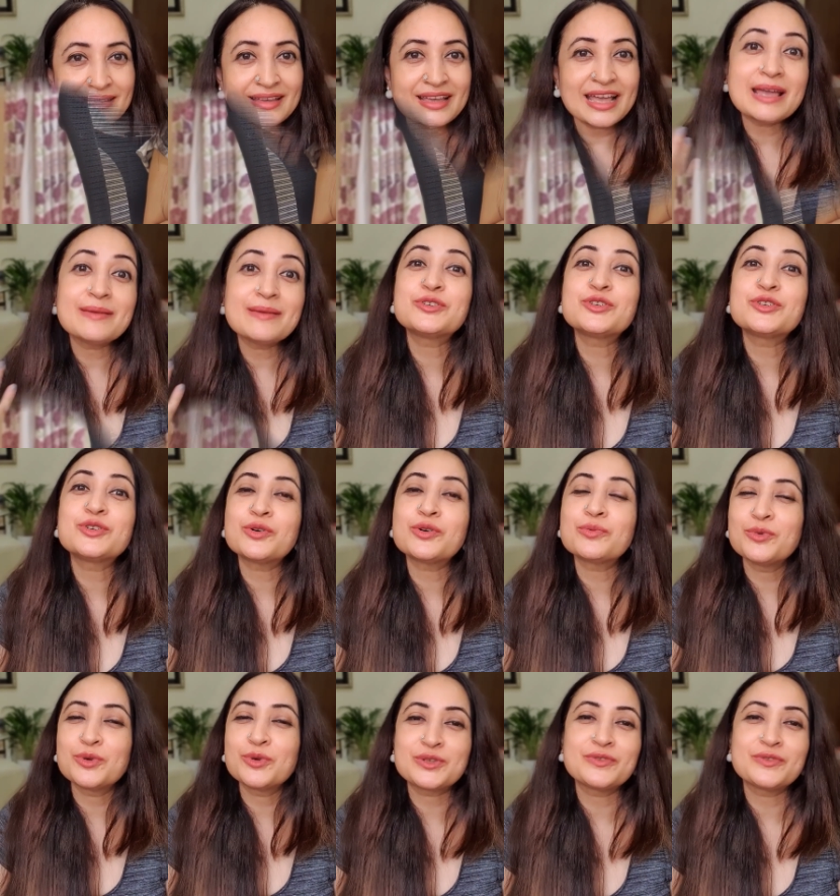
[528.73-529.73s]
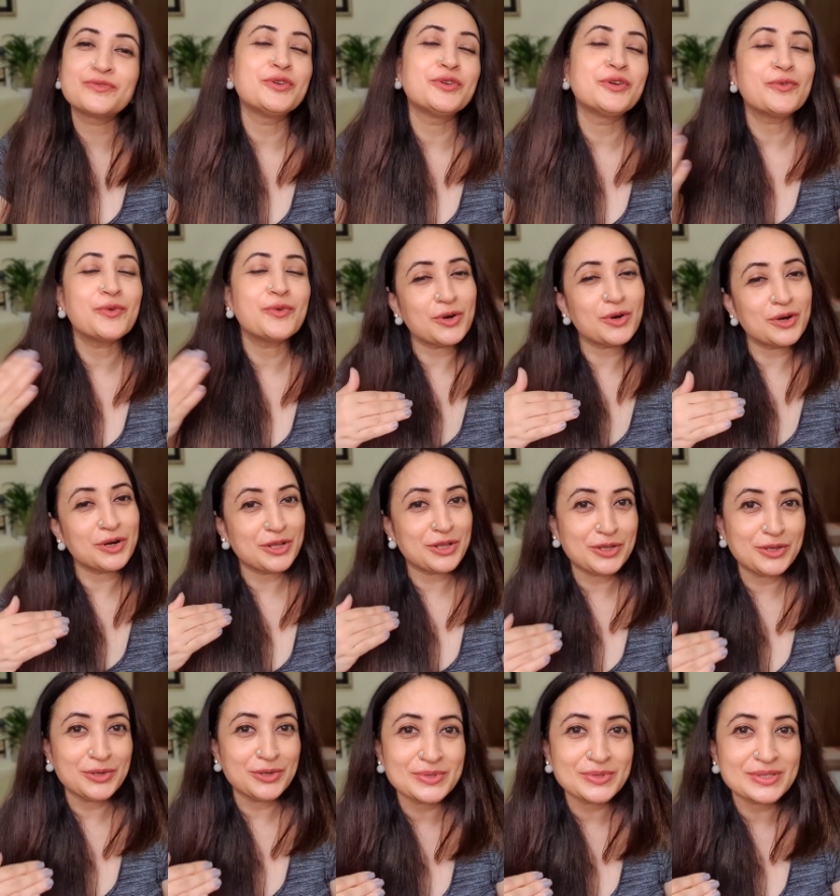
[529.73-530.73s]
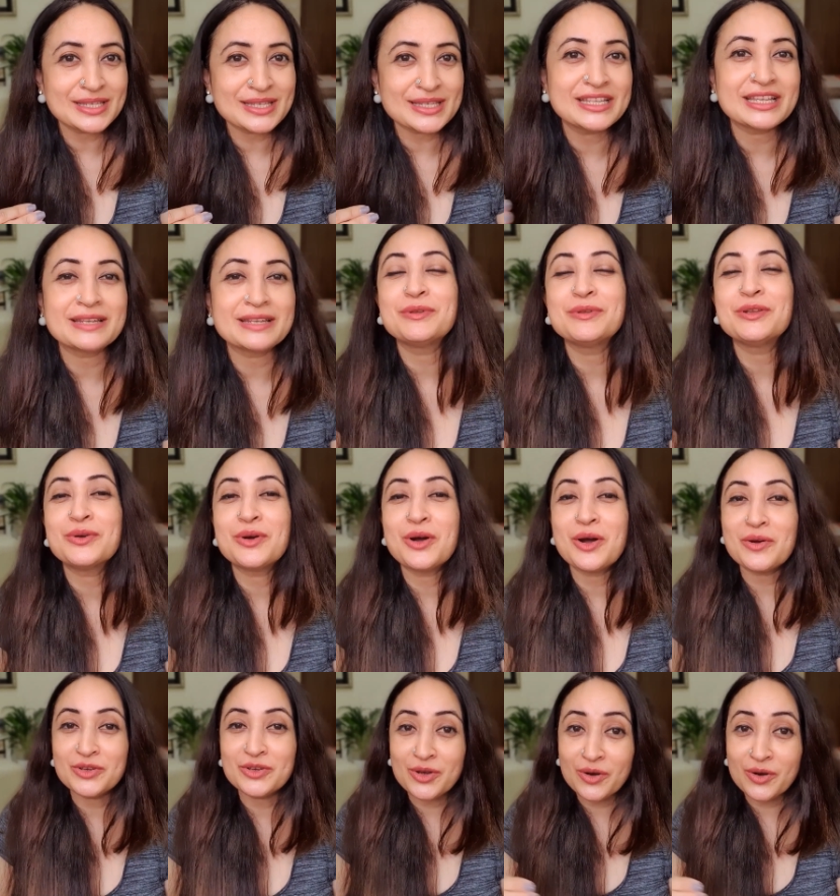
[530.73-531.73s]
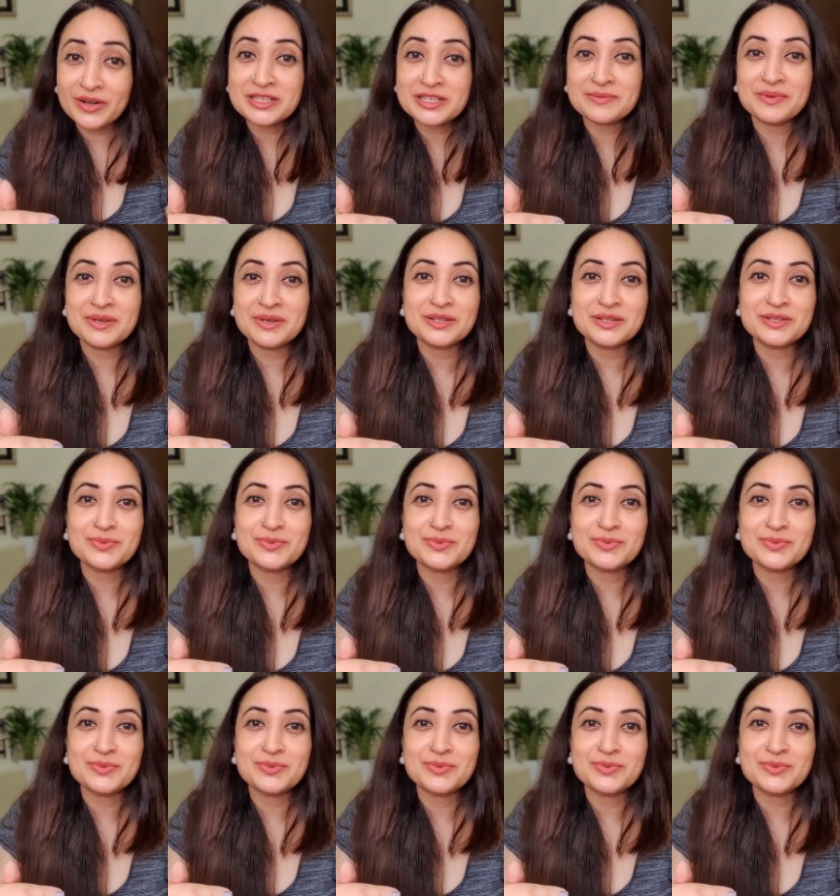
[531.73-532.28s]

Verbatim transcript: I'm sure most of you have already used this. Let me know how your experience